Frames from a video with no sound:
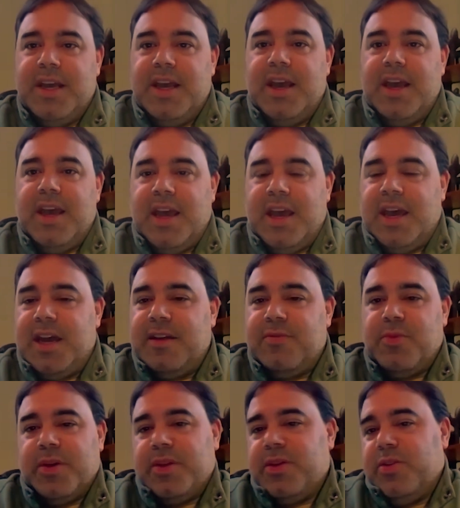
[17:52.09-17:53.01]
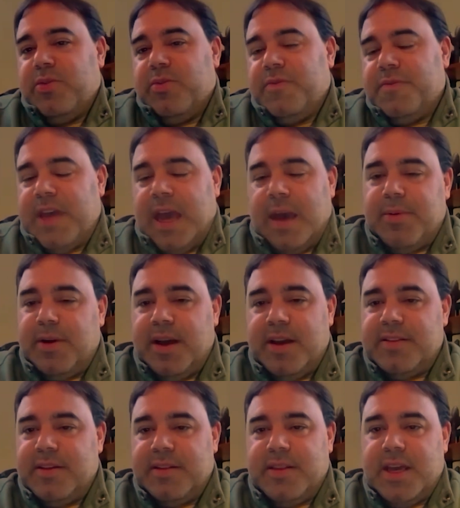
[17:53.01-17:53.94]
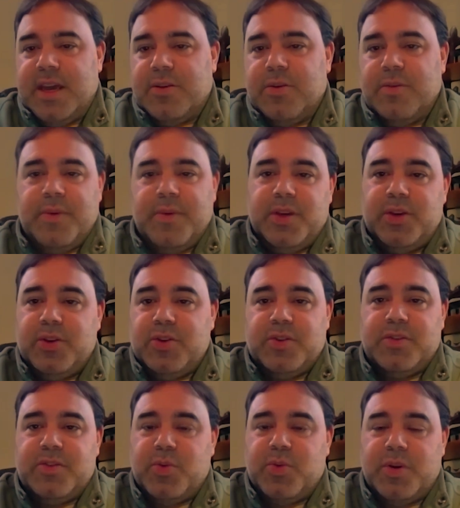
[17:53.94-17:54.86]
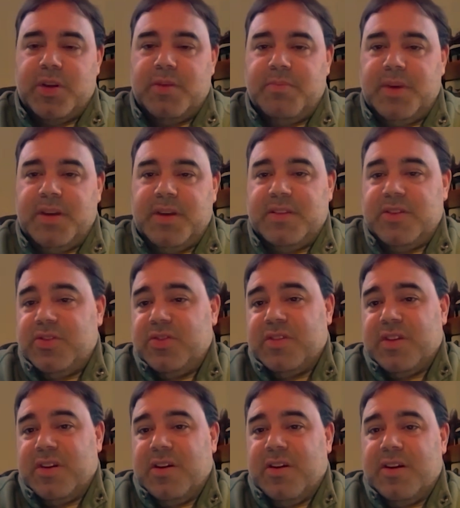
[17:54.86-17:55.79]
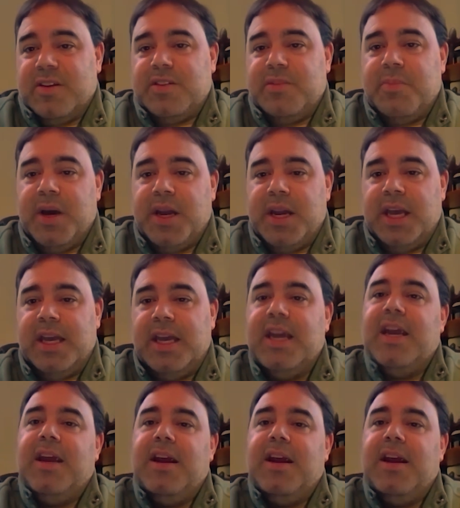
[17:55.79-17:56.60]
and whether you've capitalized on that or whether you just stored them because it's just going to cost you money,